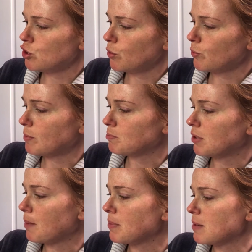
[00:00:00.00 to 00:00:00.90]
2-in-1
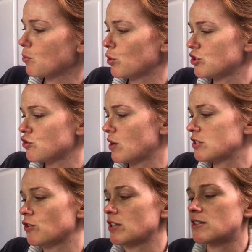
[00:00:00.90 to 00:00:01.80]
Plumping
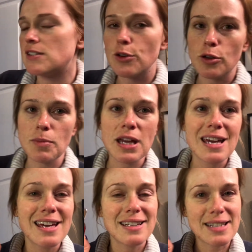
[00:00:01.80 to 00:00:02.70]
Moisturizer and Serum.
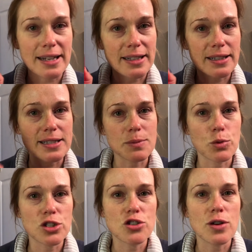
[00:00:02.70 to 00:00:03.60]
Technically it's a
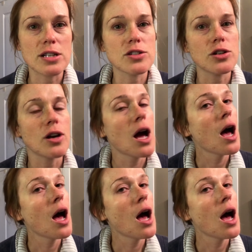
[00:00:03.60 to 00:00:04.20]
moisturizer.